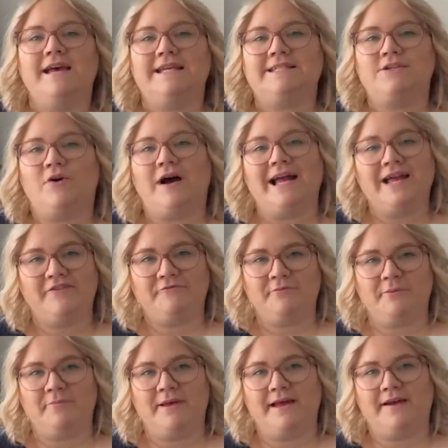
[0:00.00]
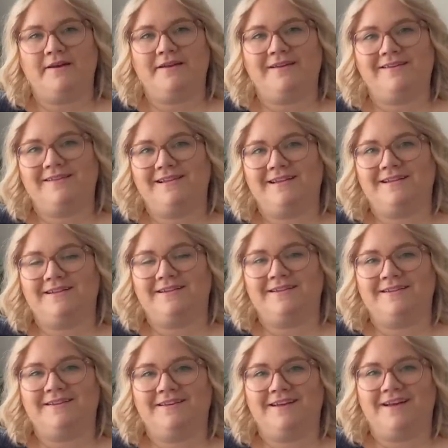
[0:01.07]
So I have prepared a
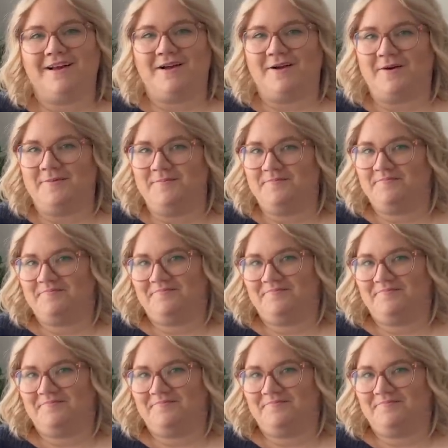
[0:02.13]
little um,